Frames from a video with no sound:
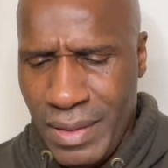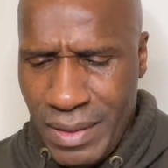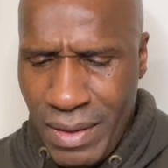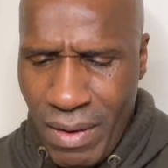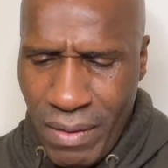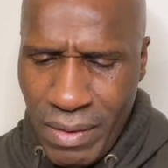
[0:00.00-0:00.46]

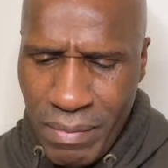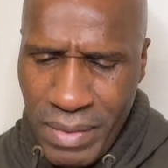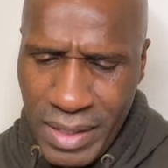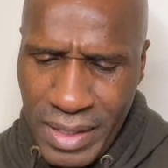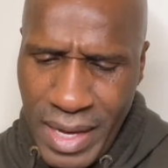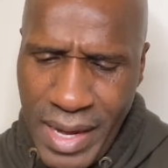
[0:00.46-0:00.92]
Called him
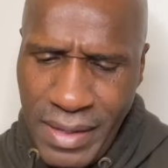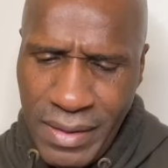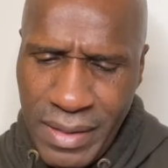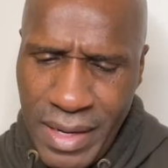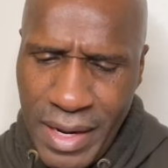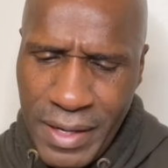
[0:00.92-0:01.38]
a gay
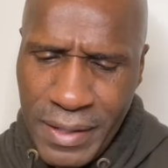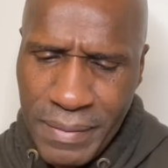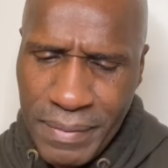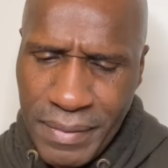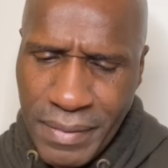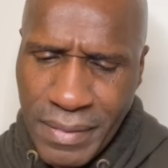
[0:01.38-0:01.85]
snake.
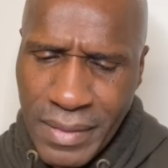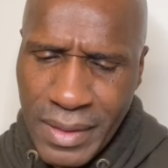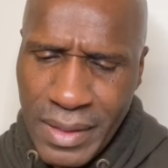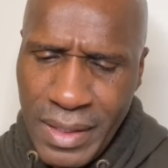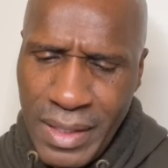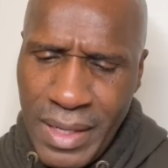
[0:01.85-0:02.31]

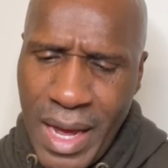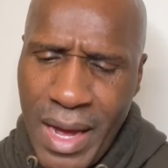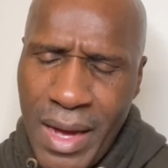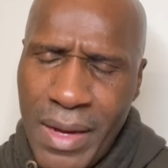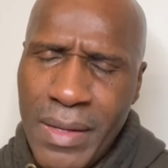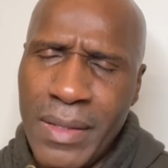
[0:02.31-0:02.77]

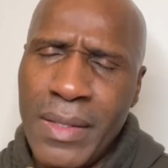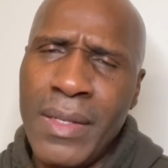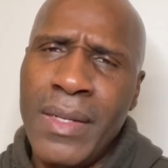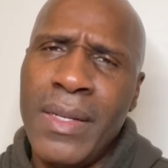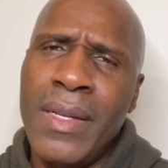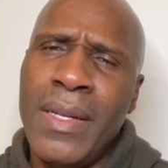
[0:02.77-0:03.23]
Now,
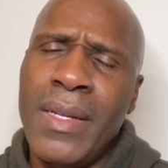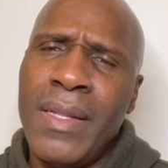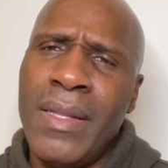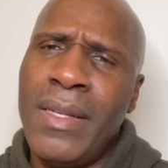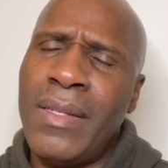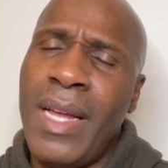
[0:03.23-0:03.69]

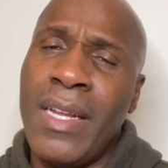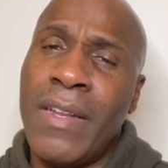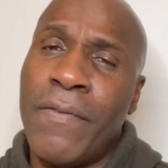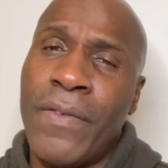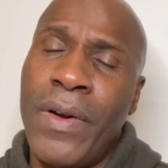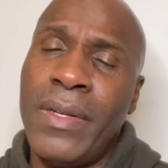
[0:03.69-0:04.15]
this ain't
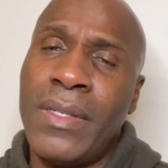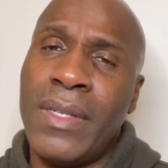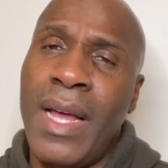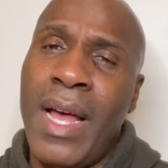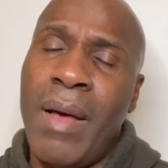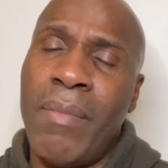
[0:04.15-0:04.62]
the first
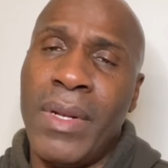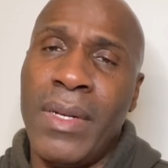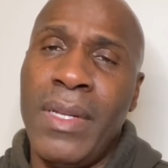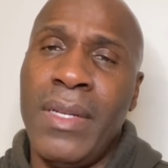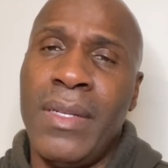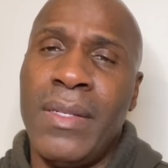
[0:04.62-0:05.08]
time
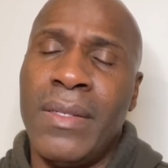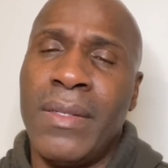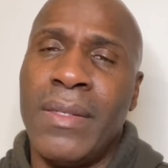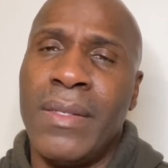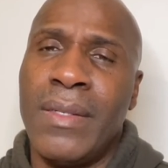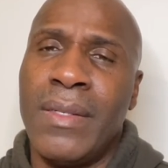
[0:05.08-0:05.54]
Malik
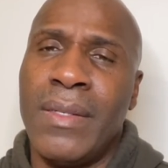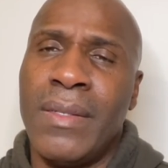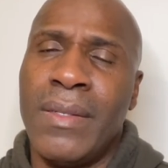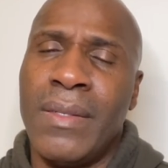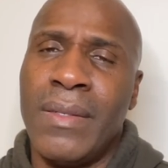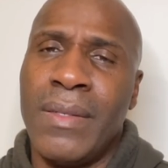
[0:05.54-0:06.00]

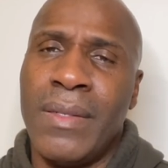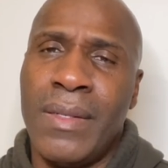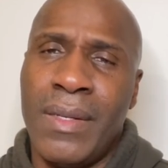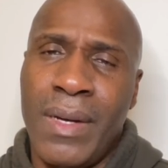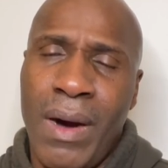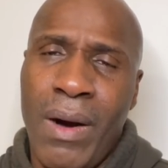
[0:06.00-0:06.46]

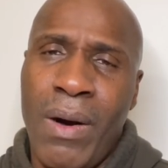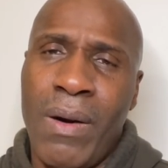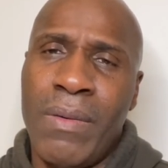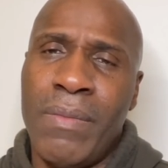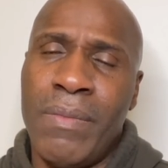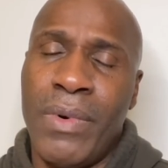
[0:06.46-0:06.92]

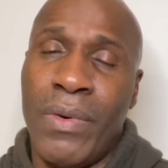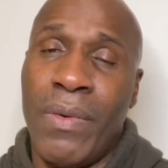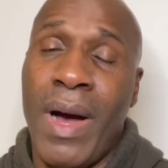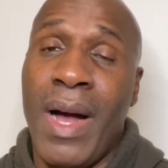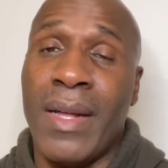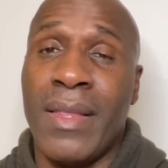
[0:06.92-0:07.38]
called
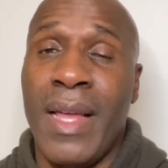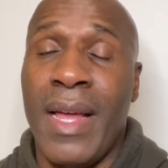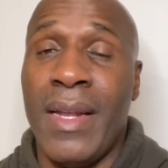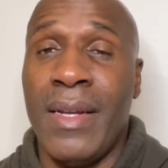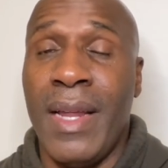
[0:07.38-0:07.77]
Barack that